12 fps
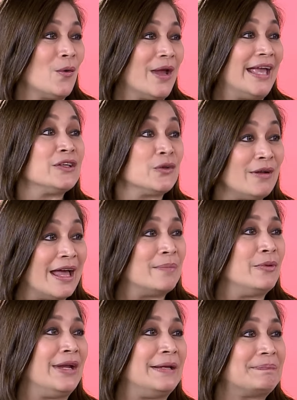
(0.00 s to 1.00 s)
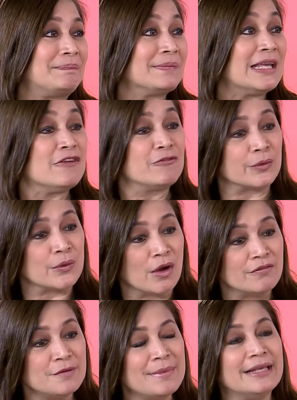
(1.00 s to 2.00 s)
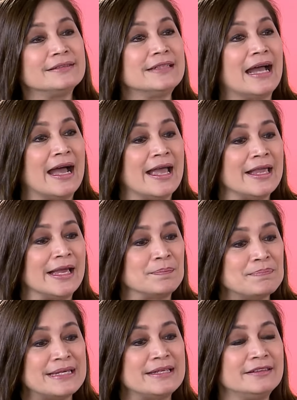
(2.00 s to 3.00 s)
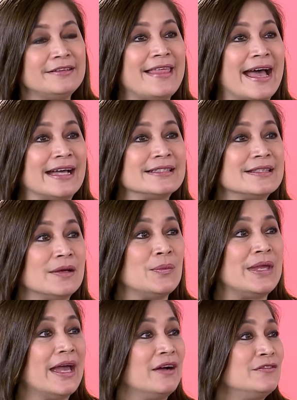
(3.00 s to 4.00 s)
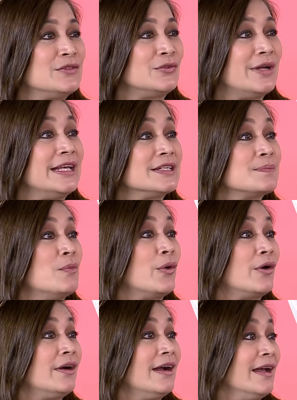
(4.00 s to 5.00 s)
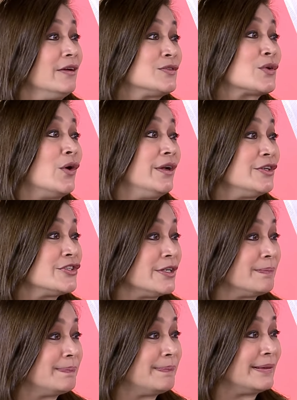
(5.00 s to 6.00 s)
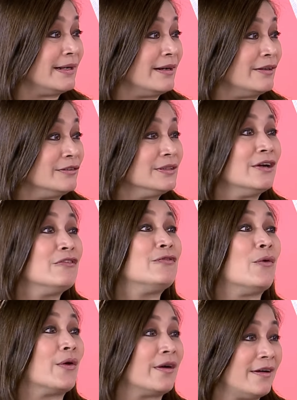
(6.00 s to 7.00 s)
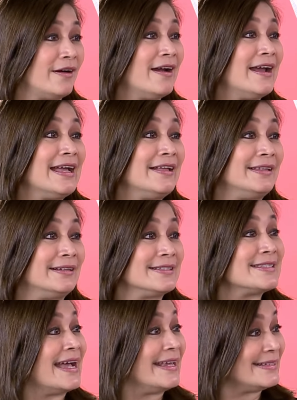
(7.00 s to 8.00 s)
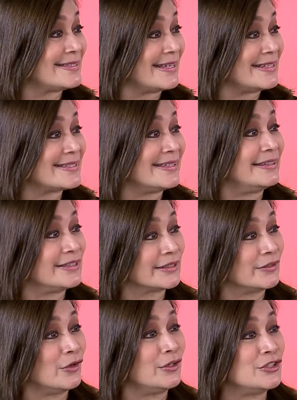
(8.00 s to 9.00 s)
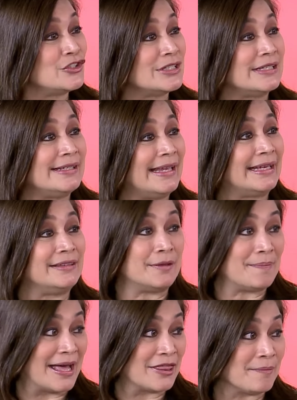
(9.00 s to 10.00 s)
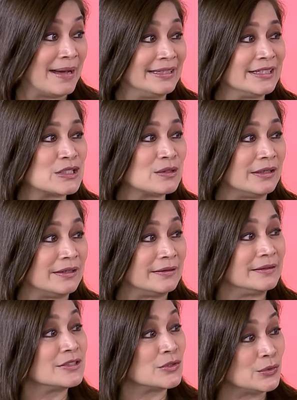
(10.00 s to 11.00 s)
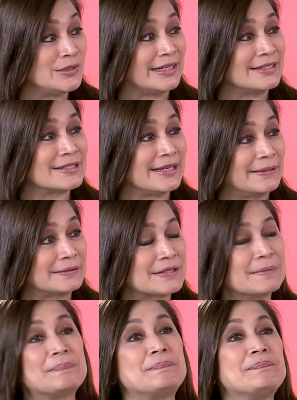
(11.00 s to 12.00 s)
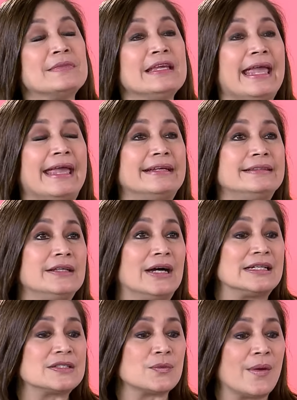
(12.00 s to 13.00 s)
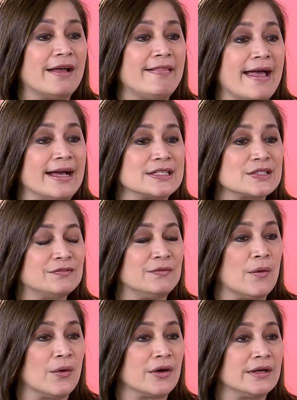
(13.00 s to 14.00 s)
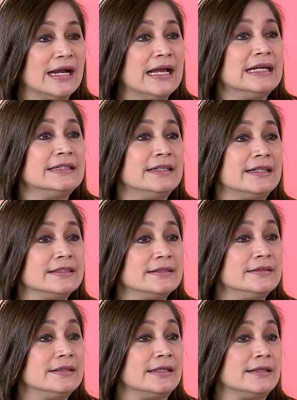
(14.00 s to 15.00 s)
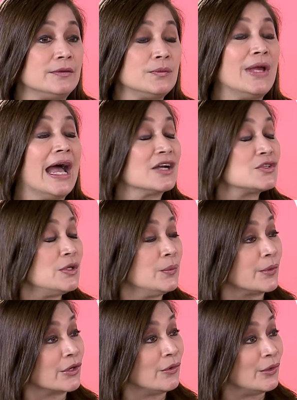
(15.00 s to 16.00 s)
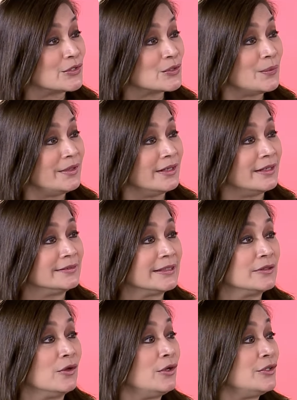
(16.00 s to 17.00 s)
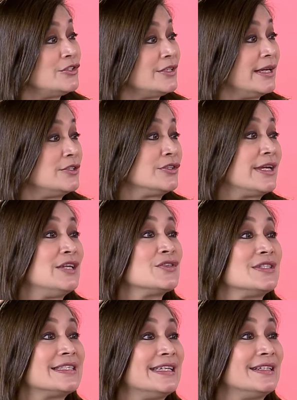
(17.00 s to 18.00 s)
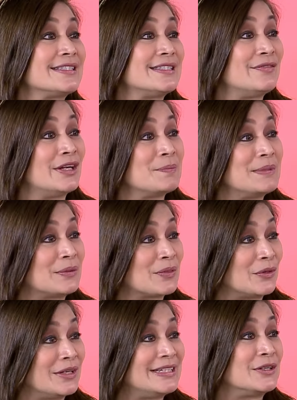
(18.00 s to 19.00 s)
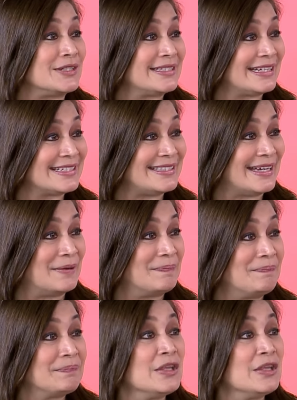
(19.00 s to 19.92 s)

and collaborate. For government, I appeal that we have to raise more scholarship for the sciences and the technology, mm-hmm, and the mathematics, yeah, students, yes. Mm-hmm. And as well as for the, we actually work also with the Technology Education Skills Development Authority, or TESDA,